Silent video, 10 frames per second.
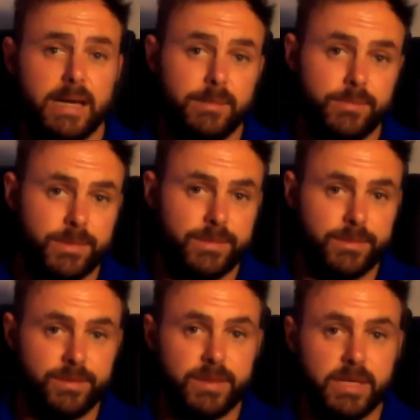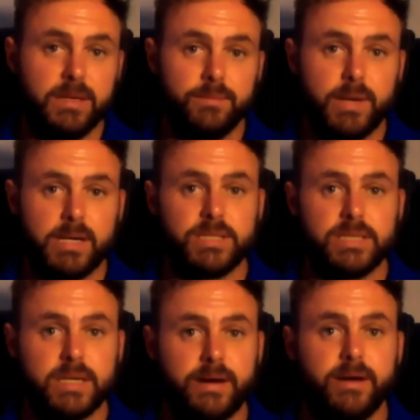am the
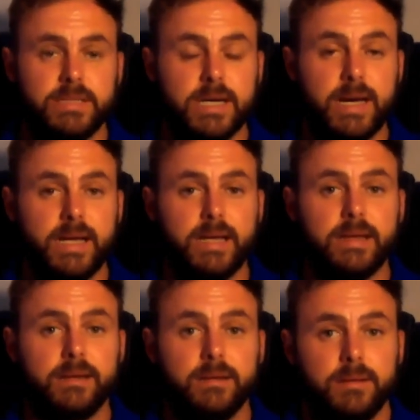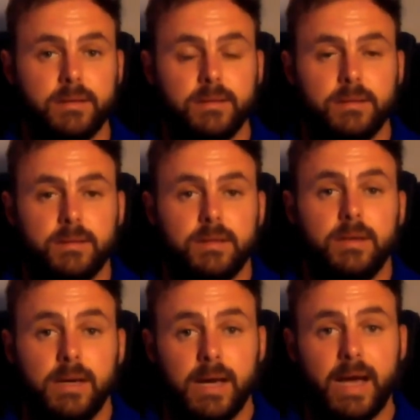managing director,
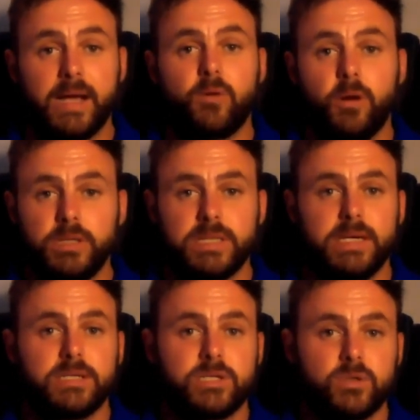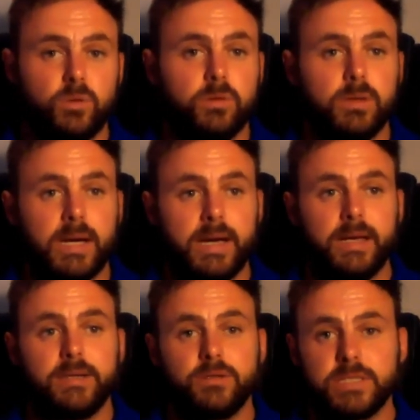I quote, I install,
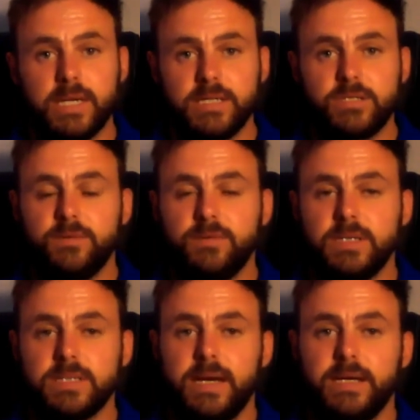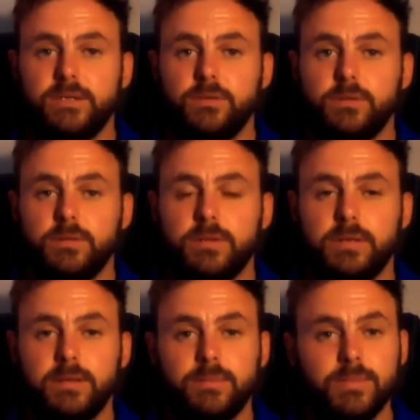I do site surveys, I do
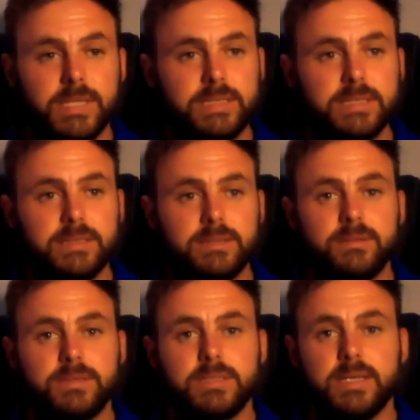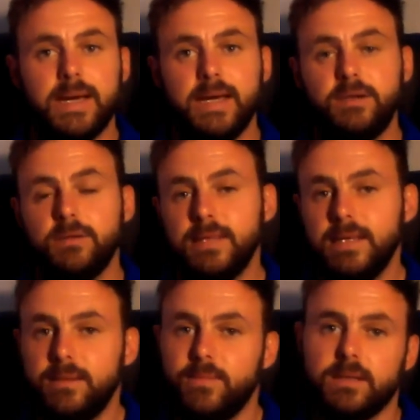meetings, I do the
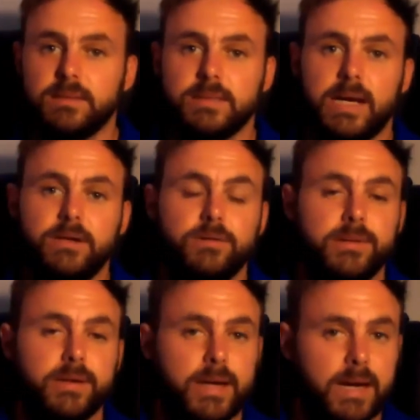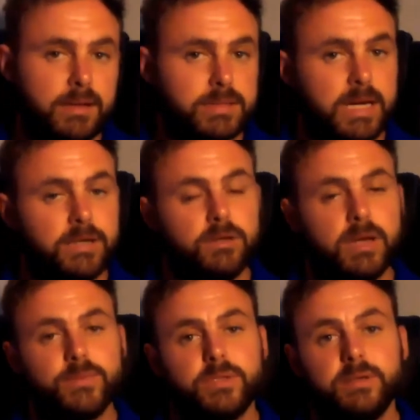emails, I do the accounts, I do
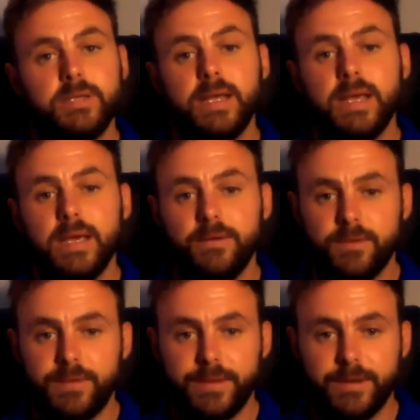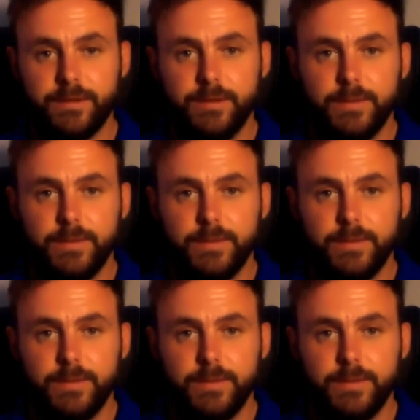absolutely everything.